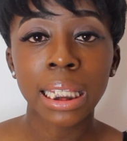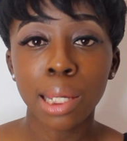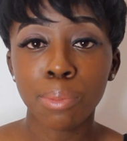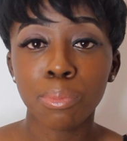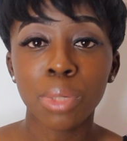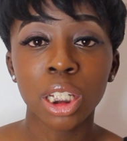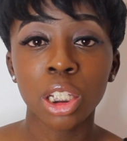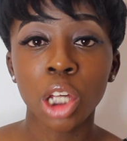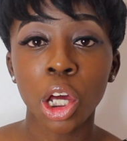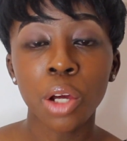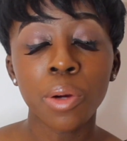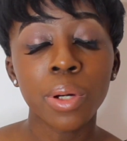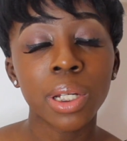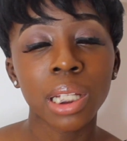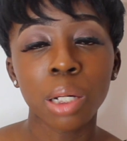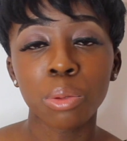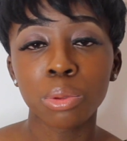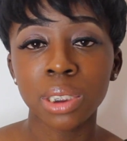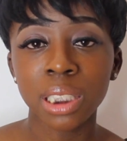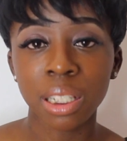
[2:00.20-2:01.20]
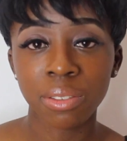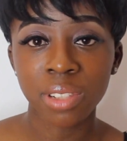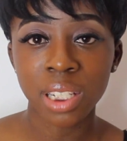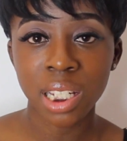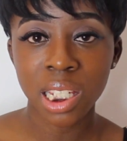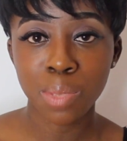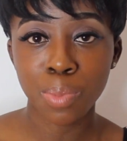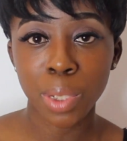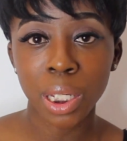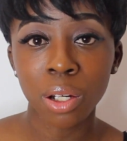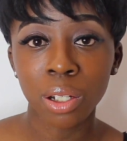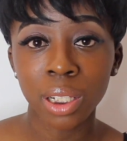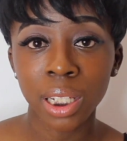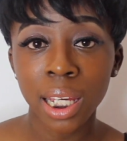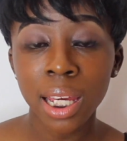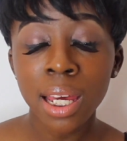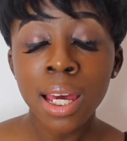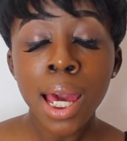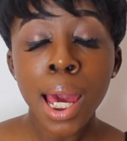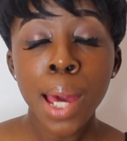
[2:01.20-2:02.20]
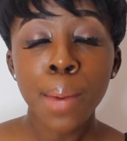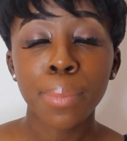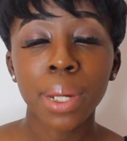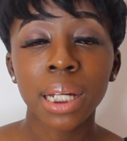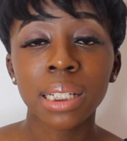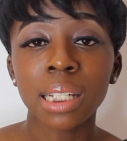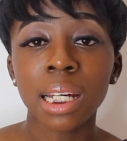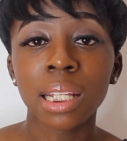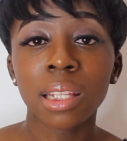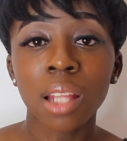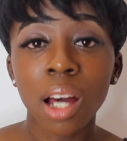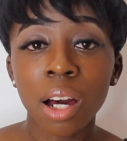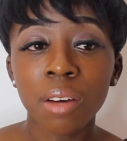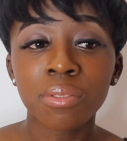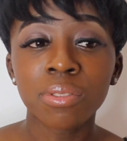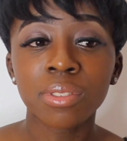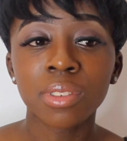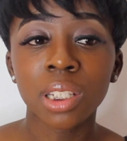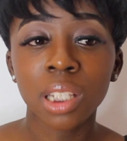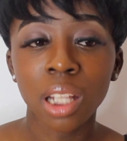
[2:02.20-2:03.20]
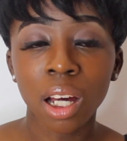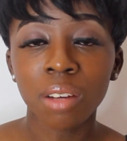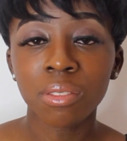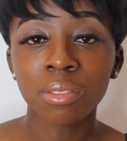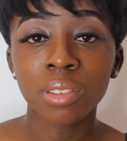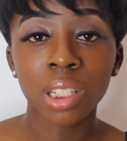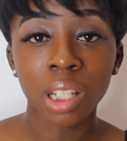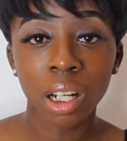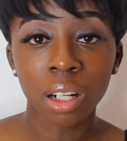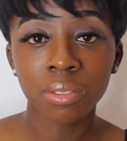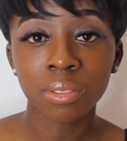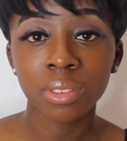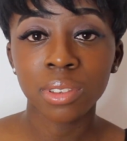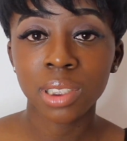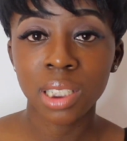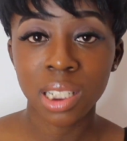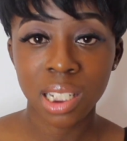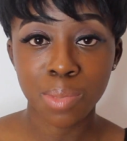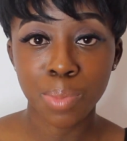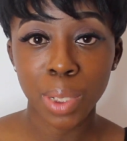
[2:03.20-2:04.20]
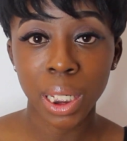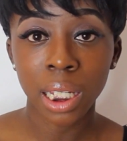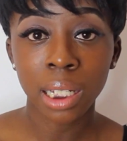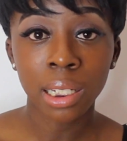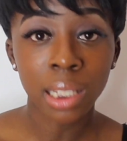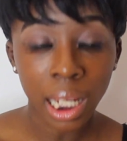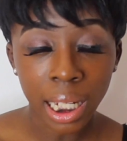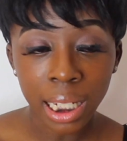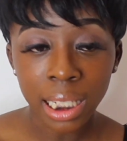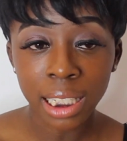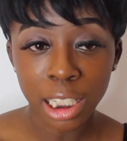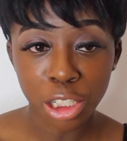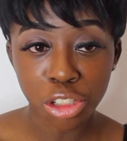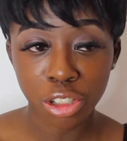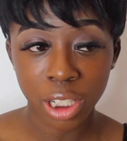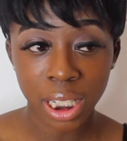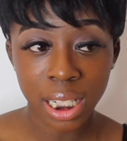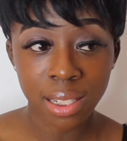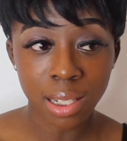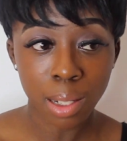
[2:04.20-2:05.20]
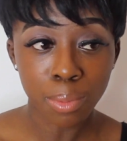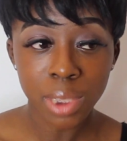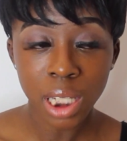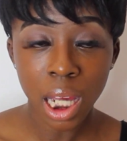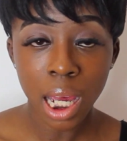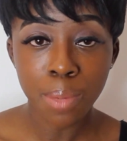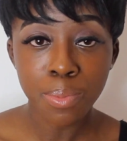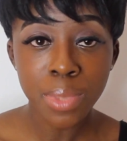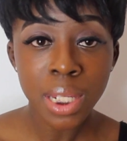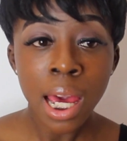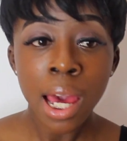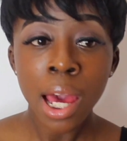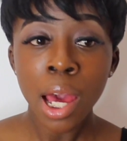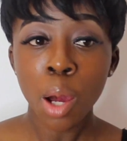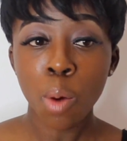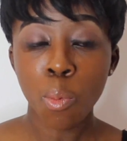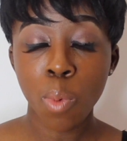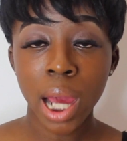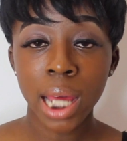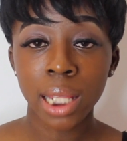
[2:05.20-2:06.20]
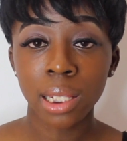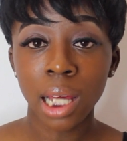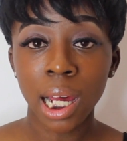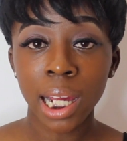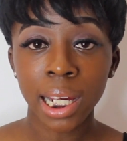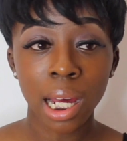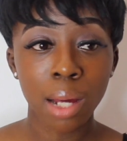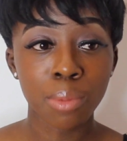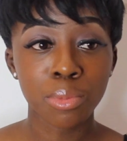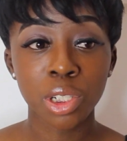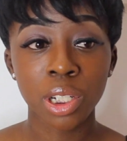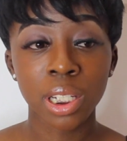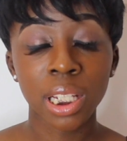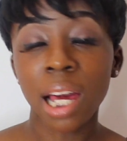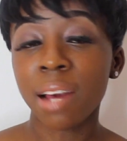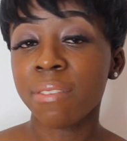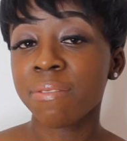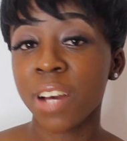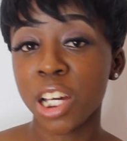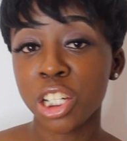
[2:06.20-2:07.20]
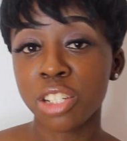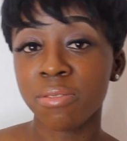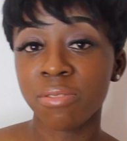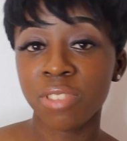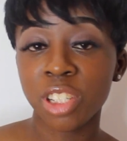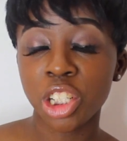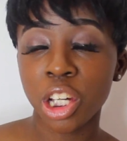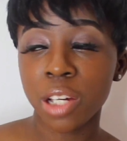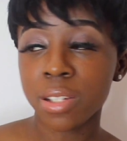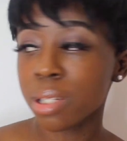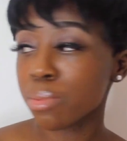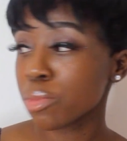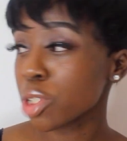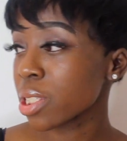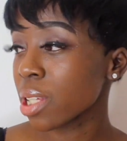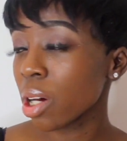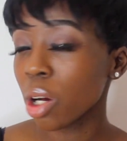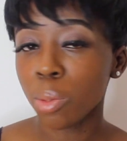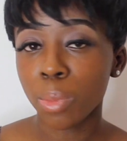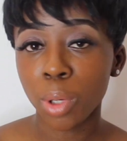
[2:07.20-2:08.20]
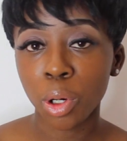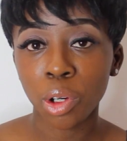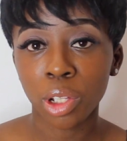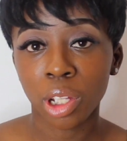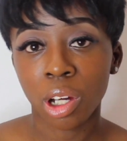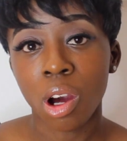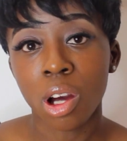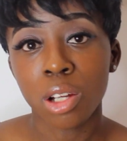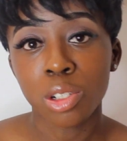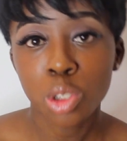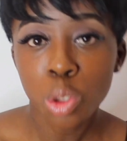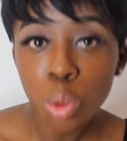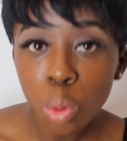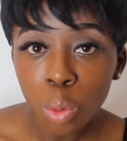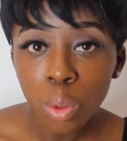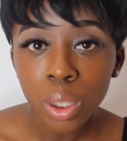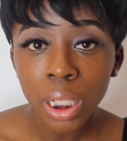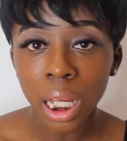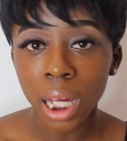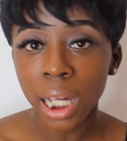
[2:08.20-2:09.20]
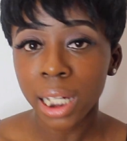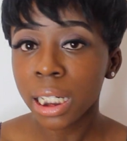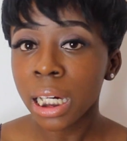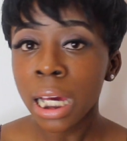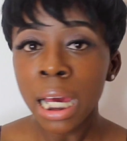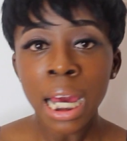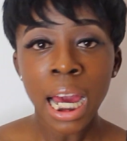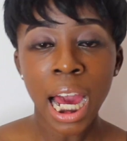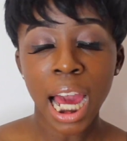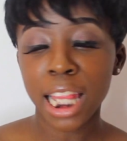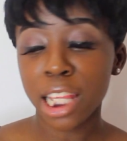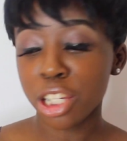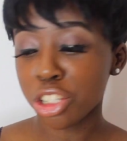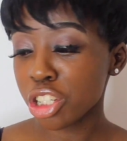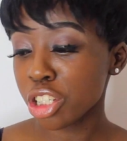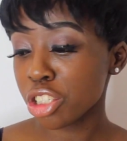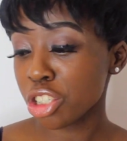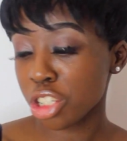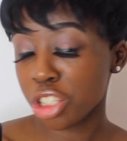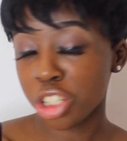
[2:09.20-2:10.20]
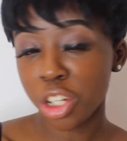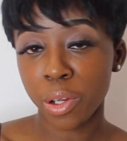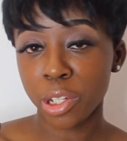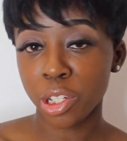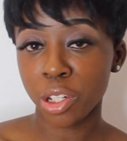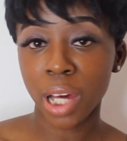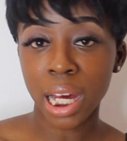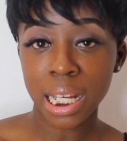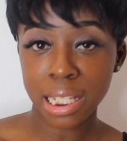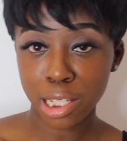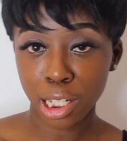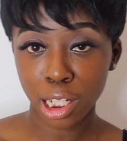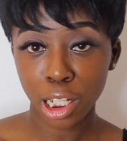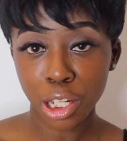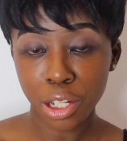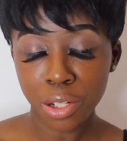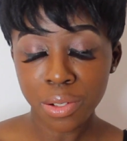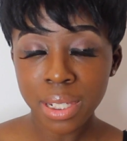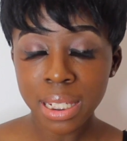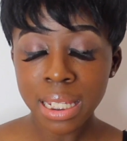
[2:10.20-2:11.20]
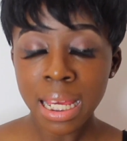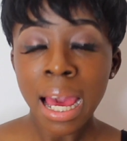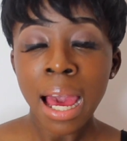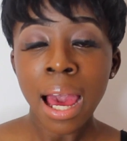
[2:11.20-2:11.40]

let me know and I will definitely speak on it, because I love to speak. Like literally sometimes when I'm doing fashion videos, I'm just like, oh my god, I can't talk, I literally just showing you guys the clothes.